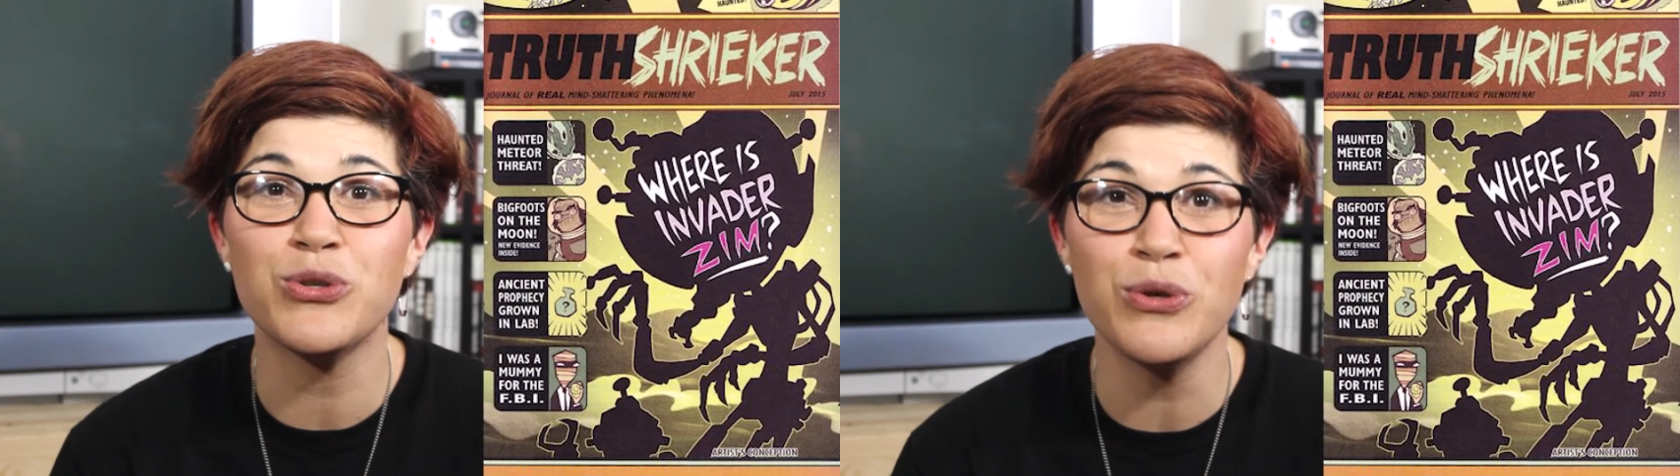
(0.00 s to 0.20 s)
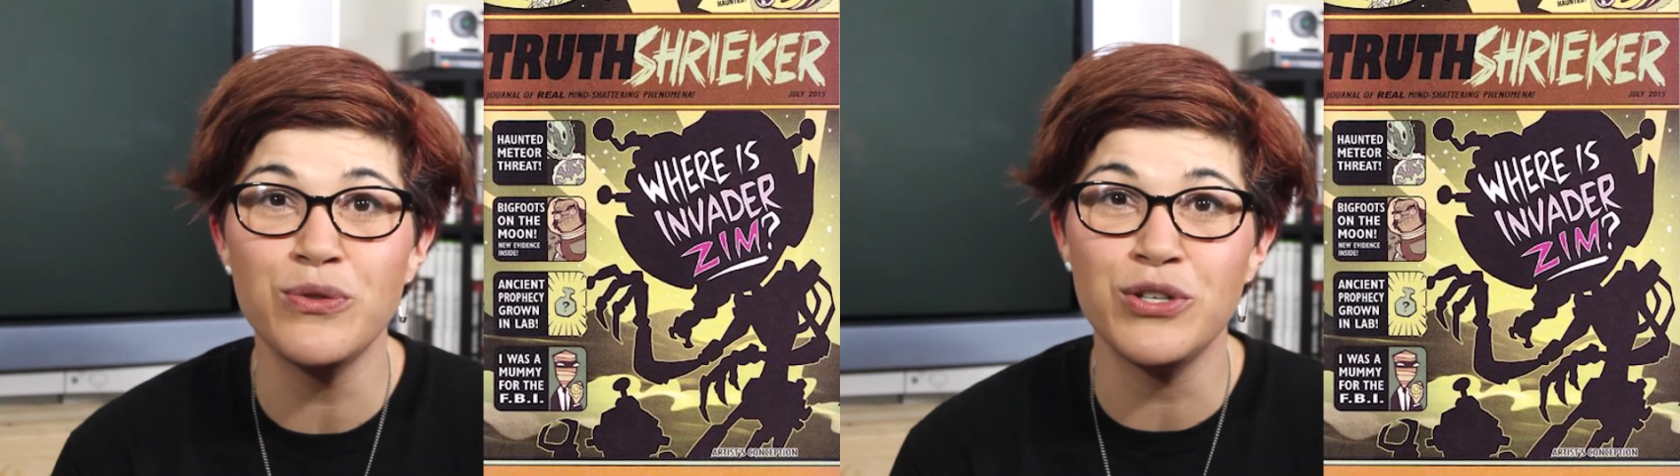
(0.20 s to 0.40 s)

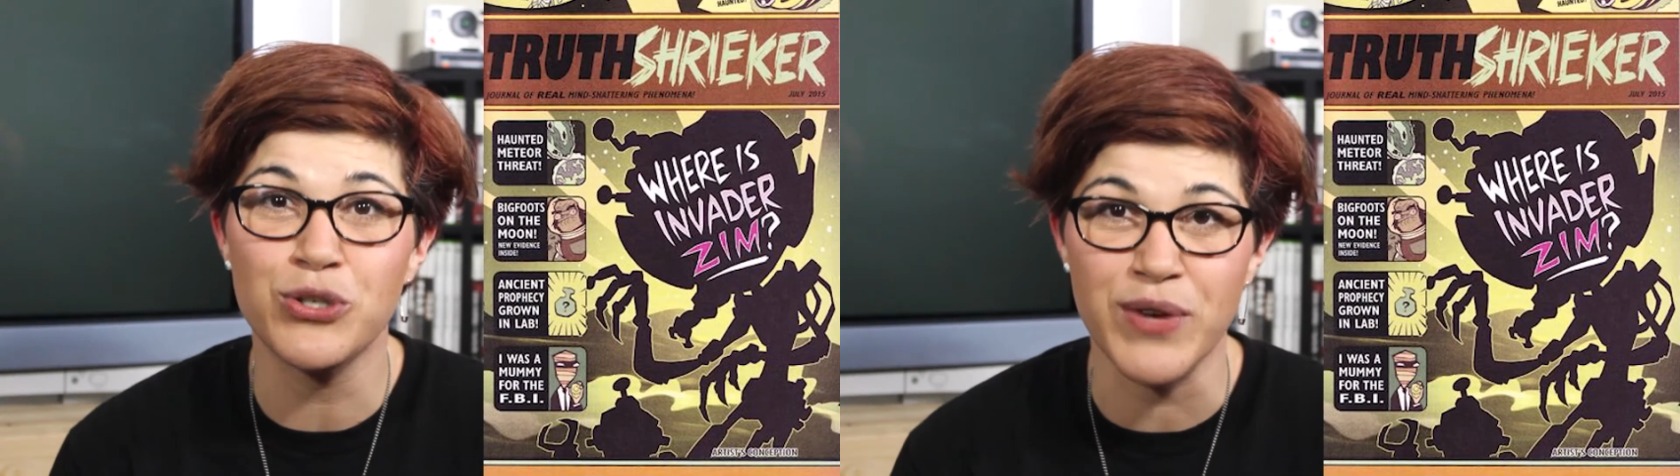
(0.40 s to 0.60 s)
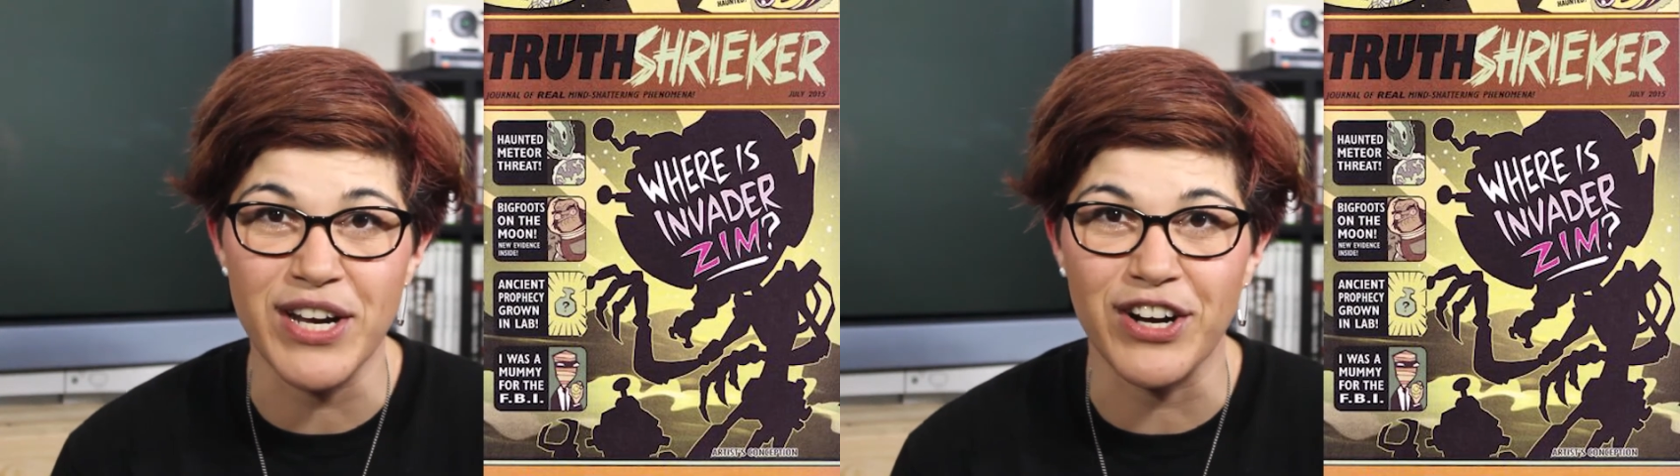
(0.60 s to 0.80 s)
Truth
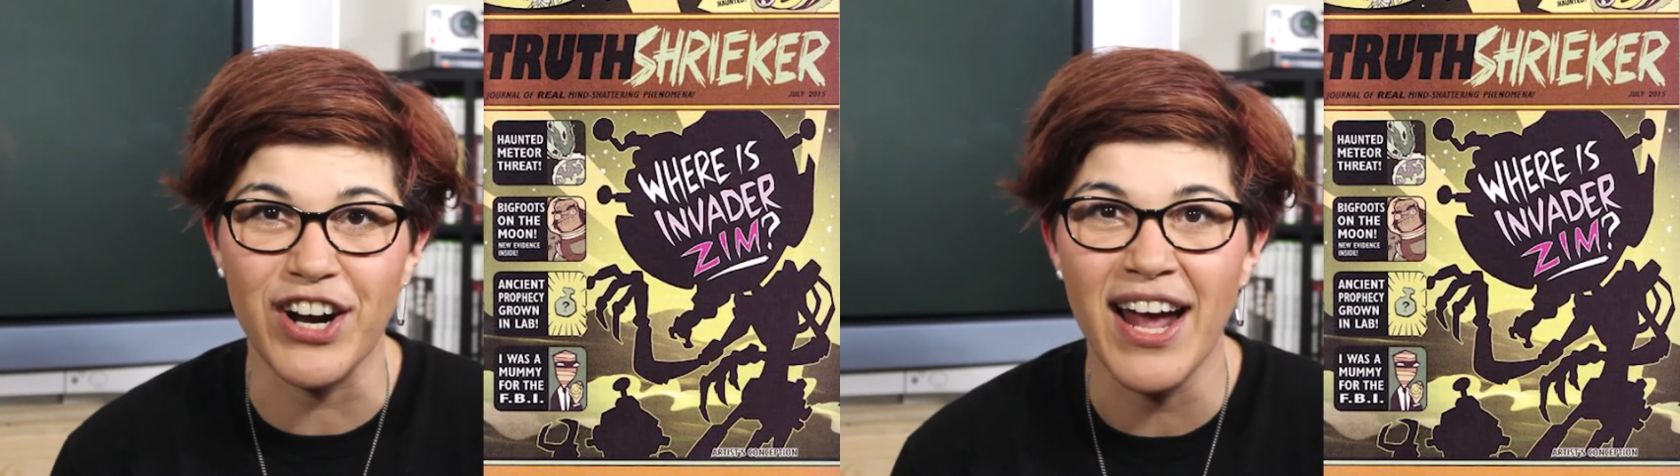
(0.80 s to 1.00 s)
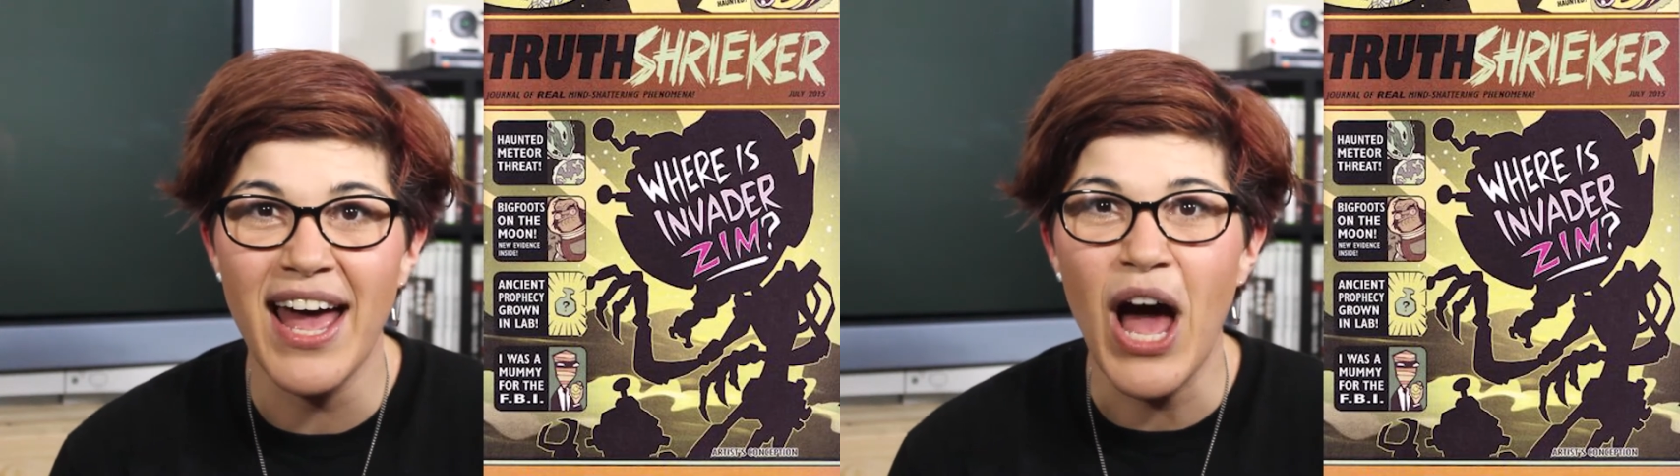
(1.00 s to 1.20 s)

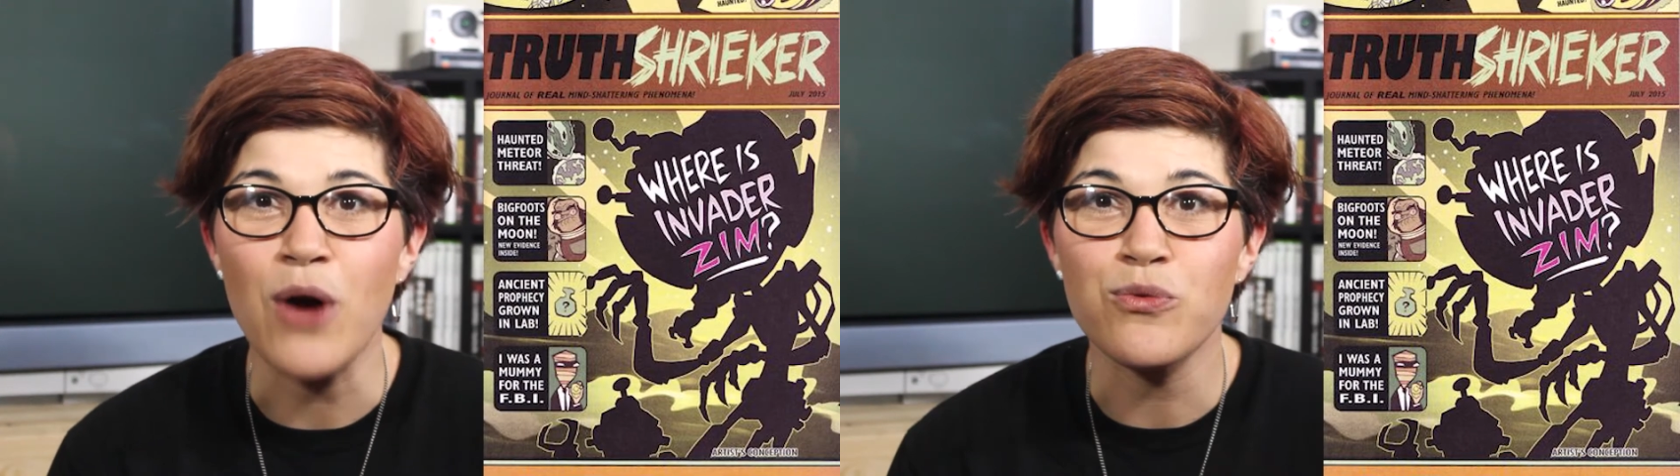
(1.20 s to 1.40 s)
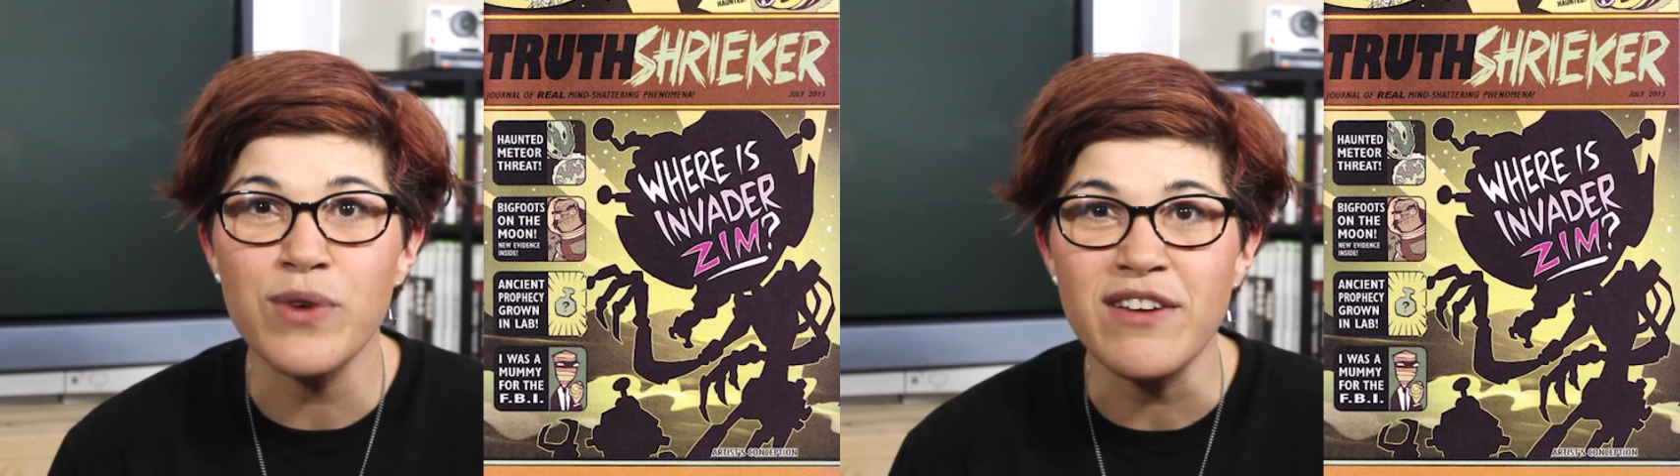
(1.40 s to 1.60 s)
Shrieker,
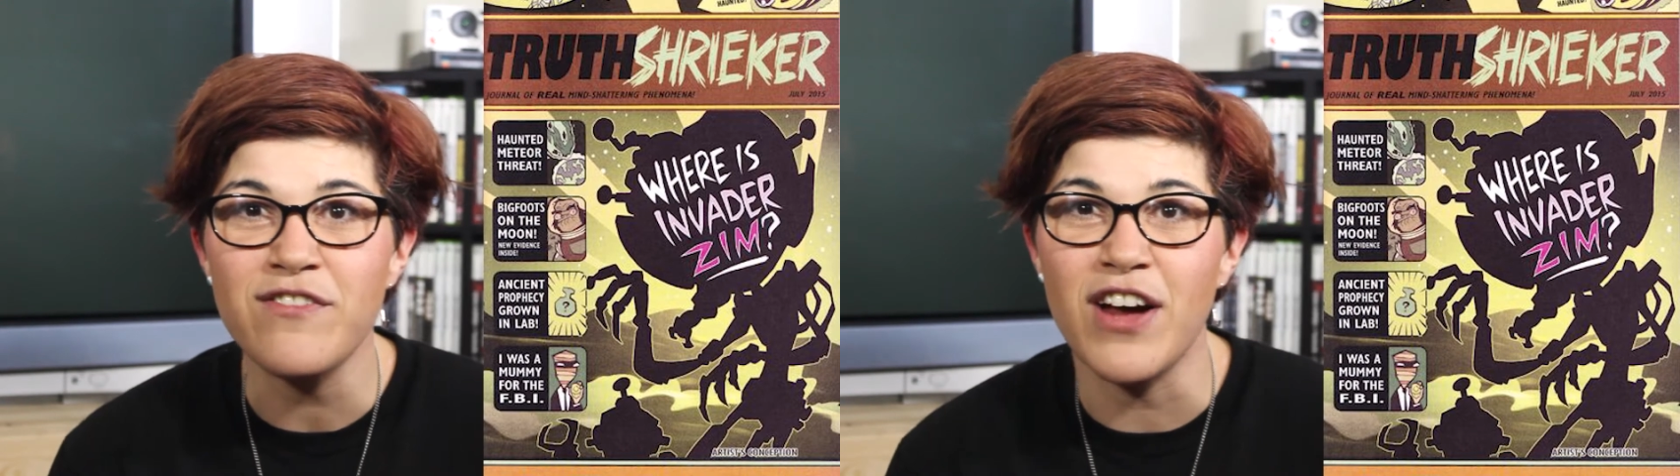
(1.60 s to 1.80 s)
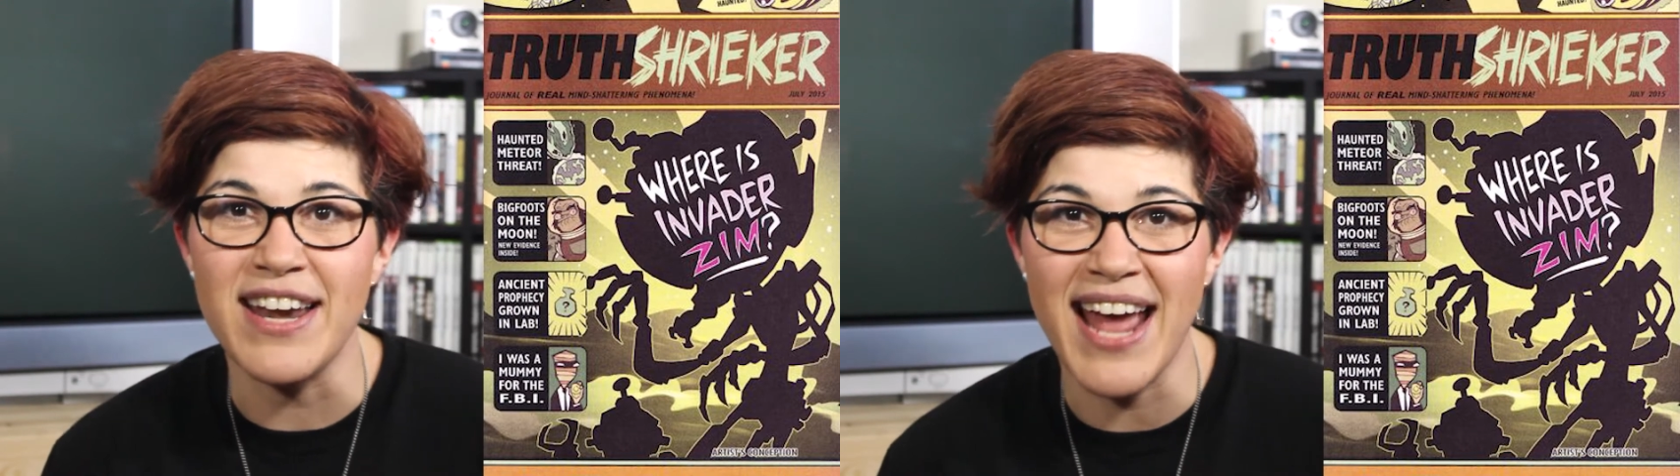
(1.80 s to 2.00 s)
a riff on